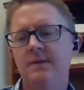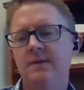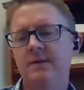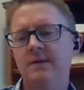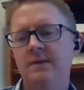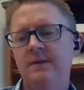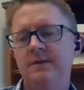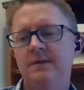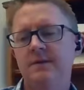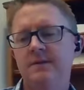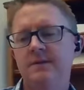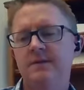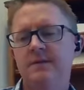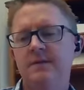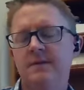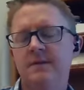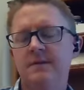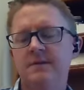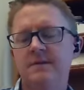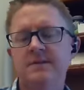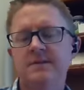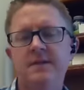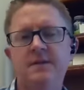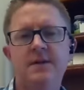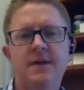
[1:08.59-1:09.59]
the
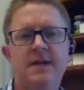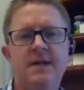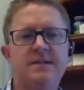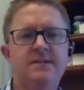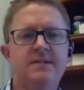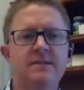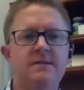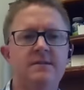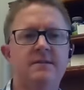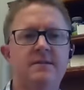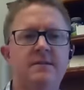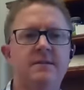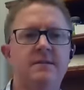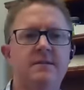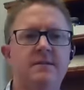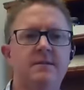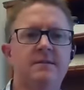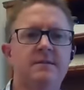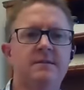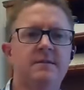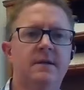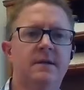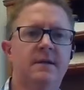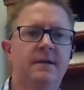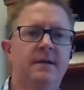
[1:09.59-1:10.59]
considerations
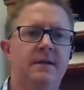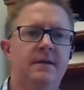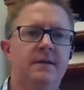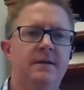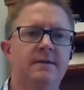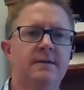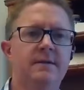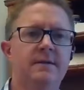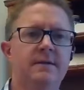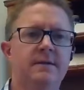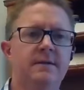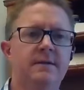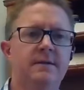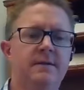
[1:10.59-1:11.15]
that